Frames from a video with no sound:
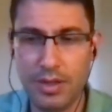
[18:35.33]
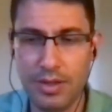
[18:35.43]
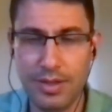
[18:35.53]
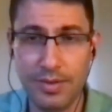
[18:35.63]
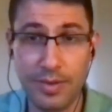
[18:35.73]

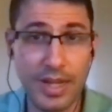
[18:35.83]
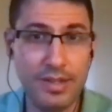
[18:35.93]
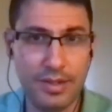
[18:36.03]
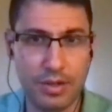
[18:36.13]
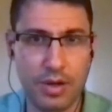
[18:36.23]
the
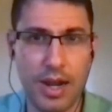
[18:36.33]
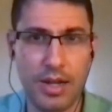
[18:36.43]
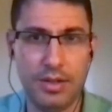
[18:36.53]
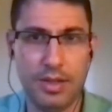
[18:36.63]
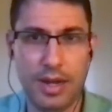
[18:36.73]
lights
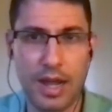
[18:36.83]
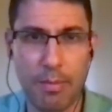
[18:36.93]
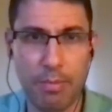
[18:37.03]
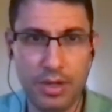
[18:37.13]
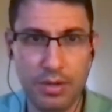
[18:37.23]
crash that
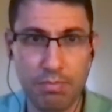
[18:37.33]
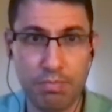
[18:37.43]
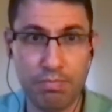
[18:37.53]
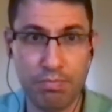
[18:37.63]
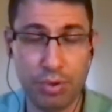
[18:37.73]
happened
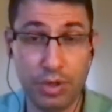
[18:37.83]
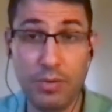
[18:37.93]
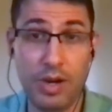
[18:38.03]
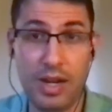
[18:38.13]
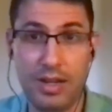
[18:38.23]

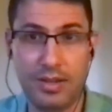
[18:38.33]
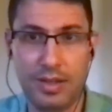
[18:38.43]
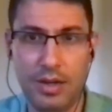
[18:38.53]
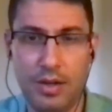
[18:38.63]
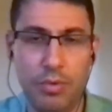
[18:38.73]
pre-race that